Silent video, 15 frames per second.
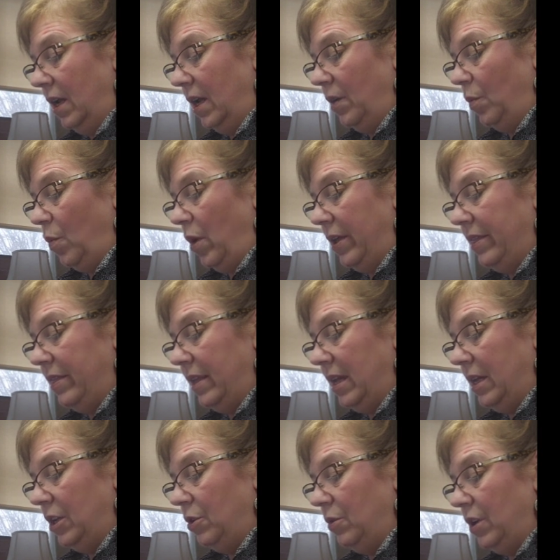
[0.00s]
And one
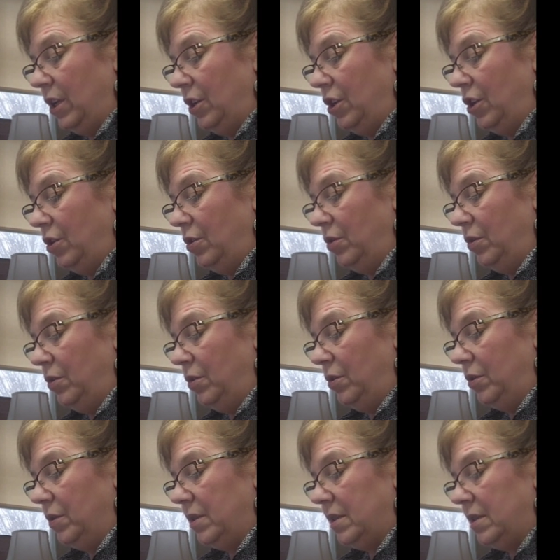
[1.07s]
thing you can
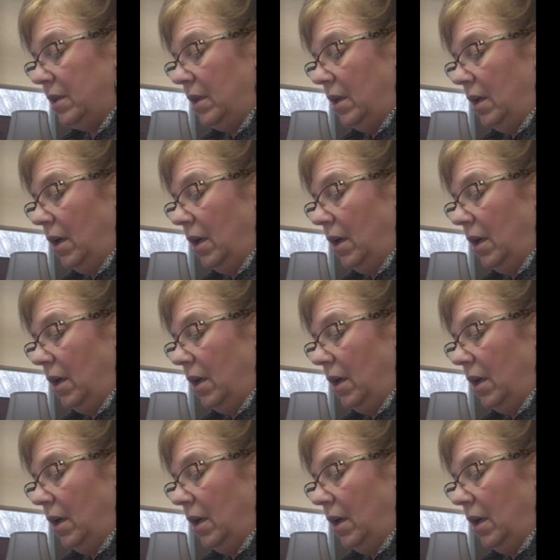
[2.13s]
use